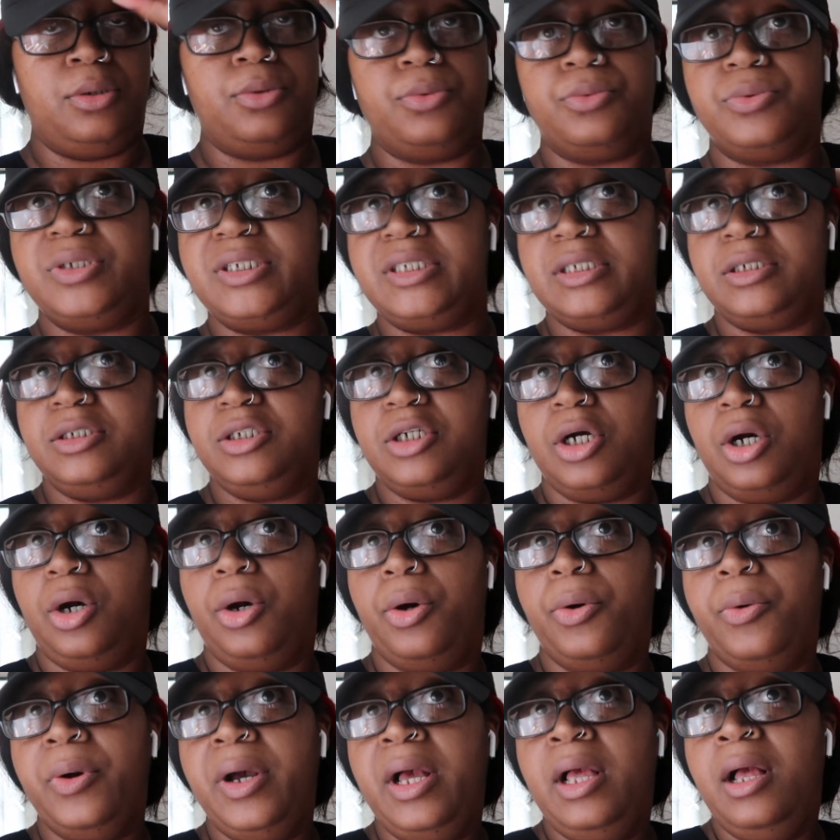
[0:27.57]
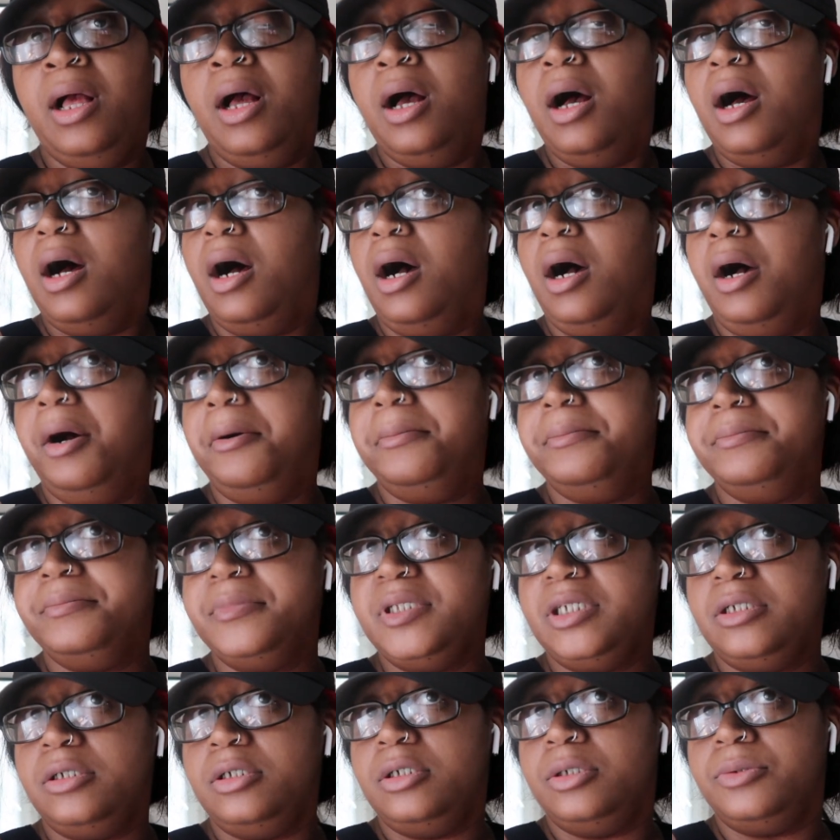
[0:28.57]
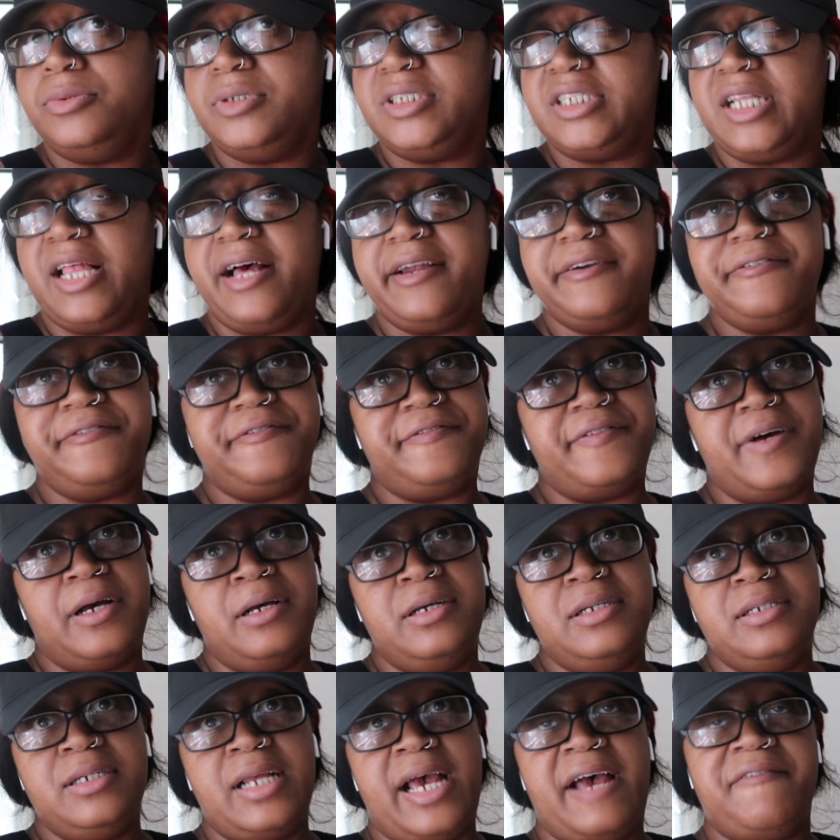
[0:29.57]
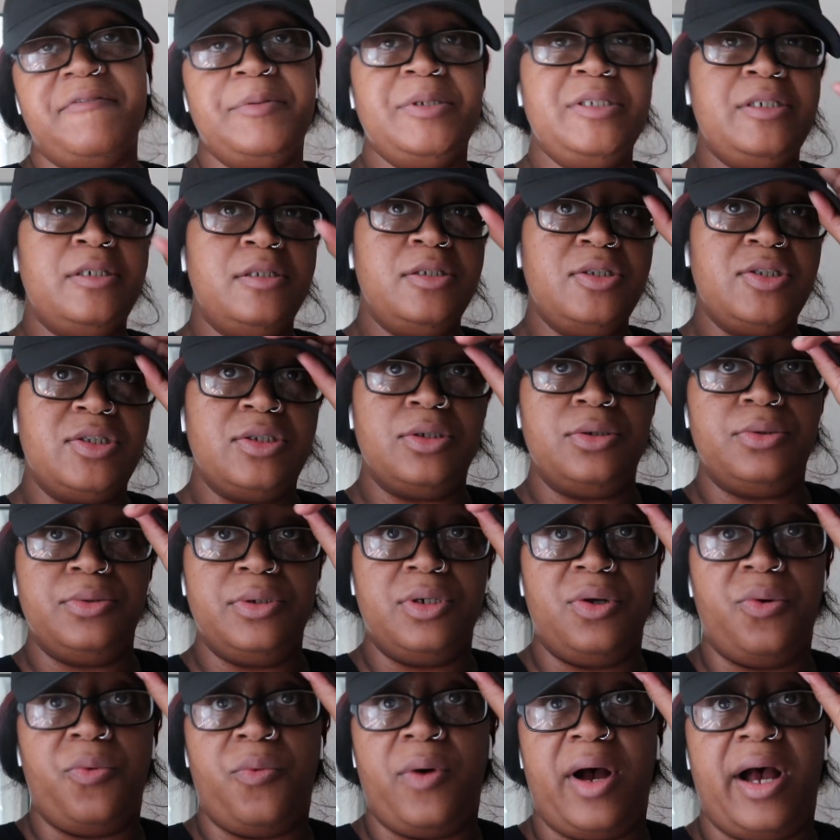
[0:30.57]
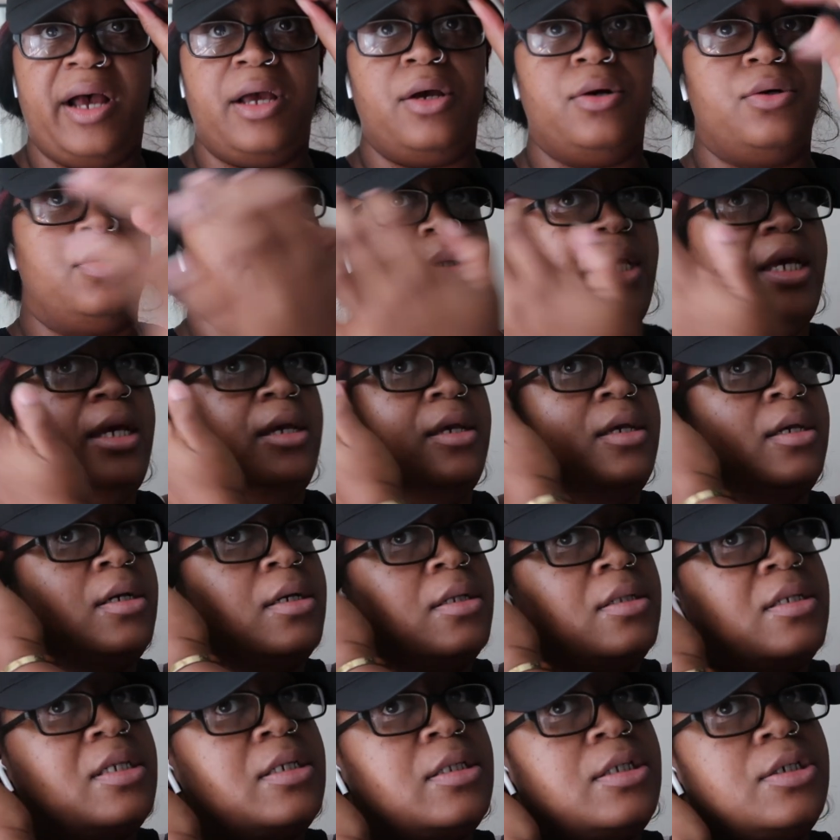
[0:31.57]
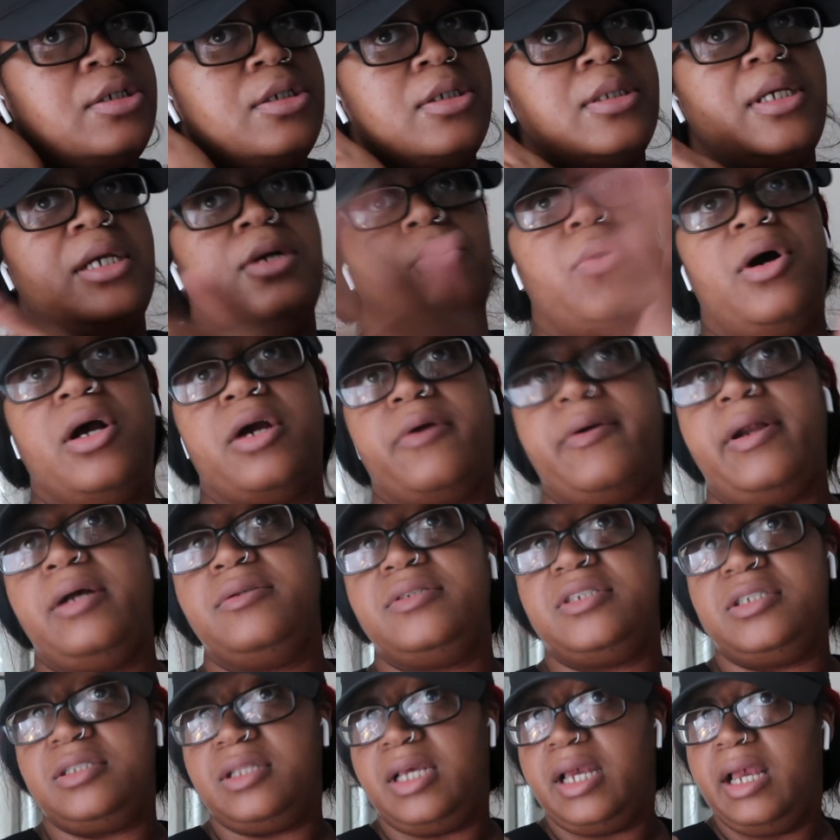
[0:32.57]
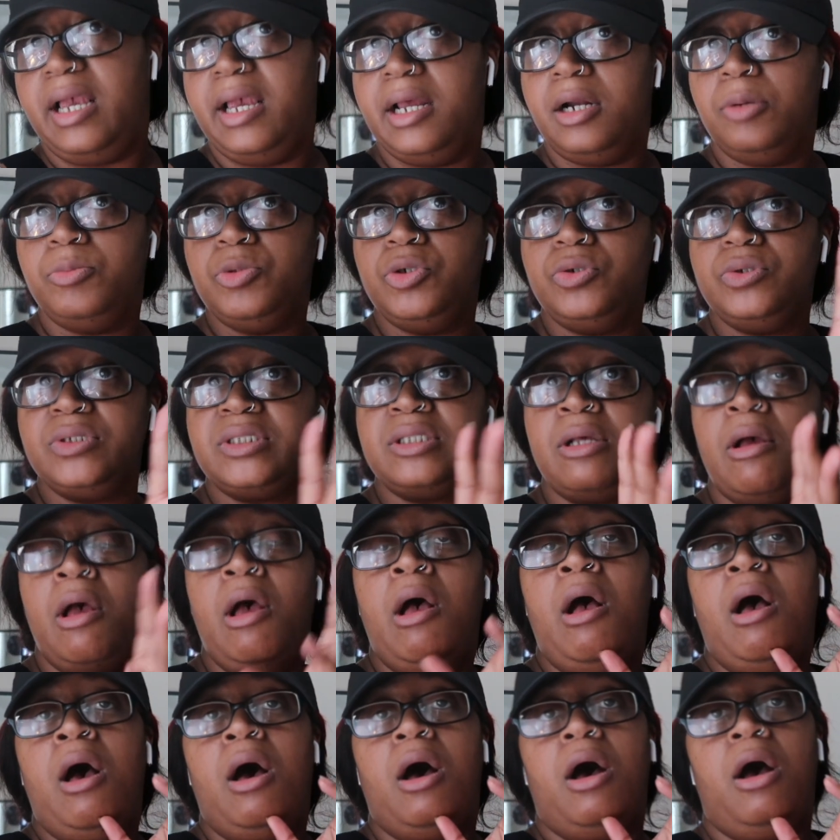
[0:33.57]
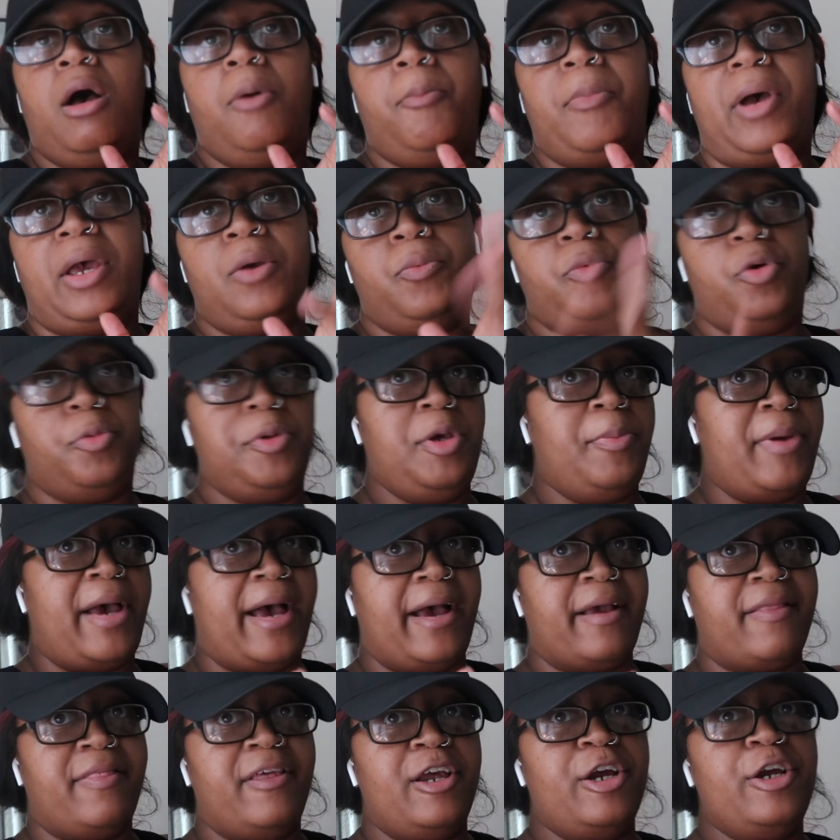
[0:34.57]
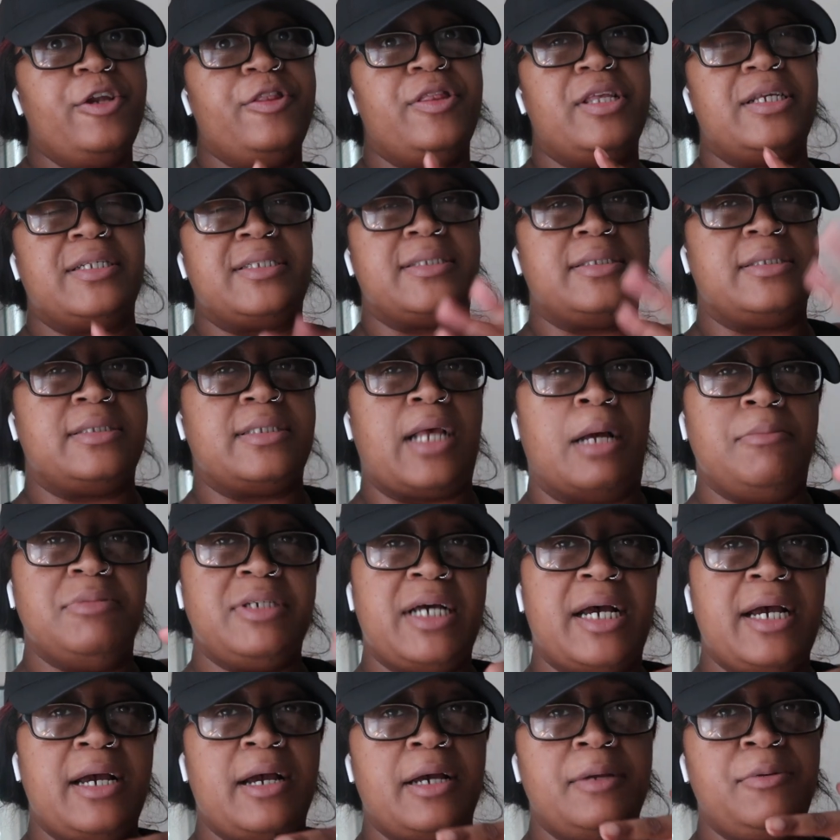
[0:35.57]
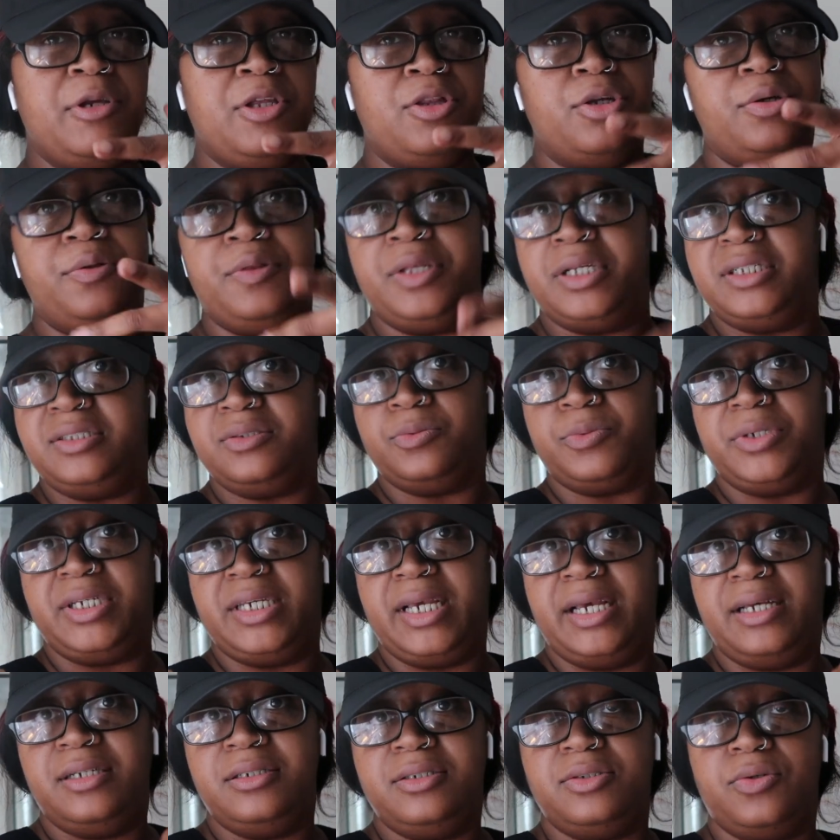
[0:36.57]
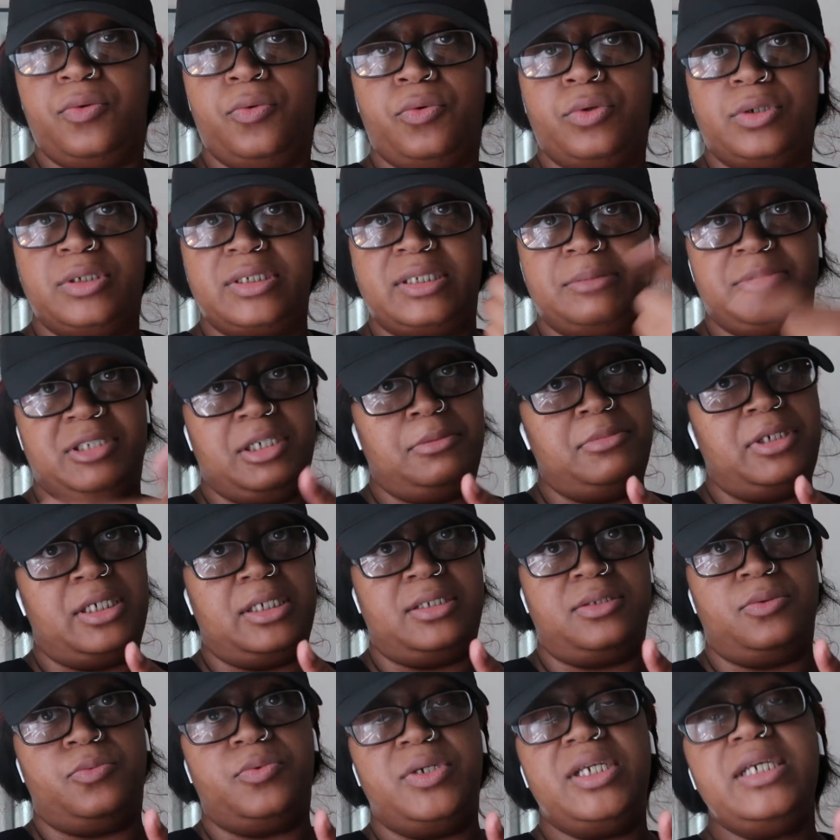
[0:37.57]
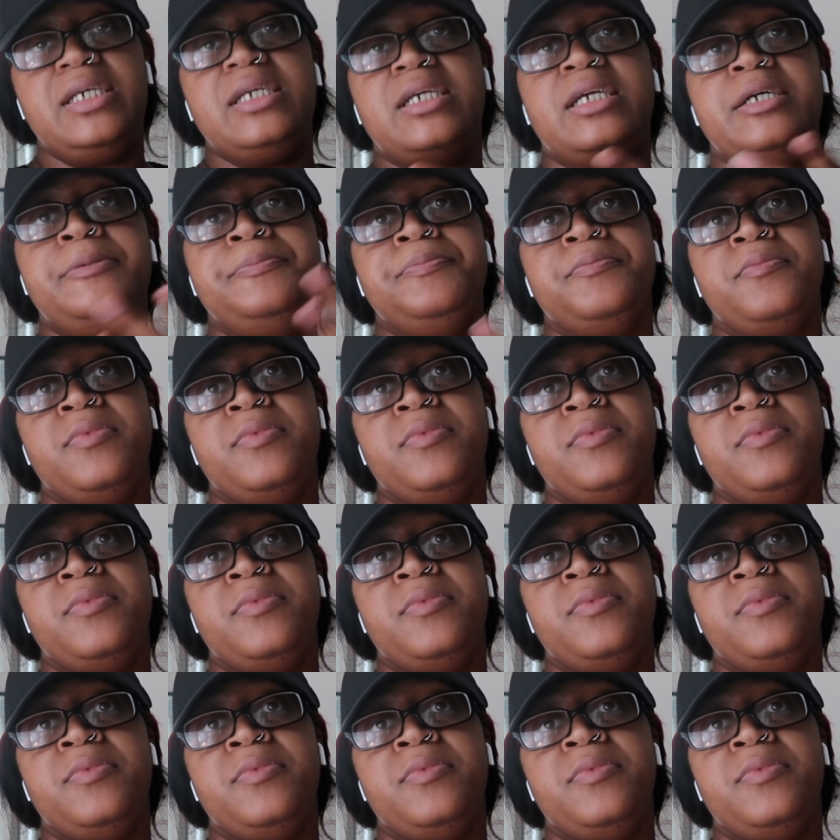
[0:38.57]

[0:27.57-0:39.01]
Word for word: we did go. It was a lot of fun. Haven't been to the zoo in a while, like to literally like walk around and see the animals. I will be back there sometime, either this weekend or sometime next week,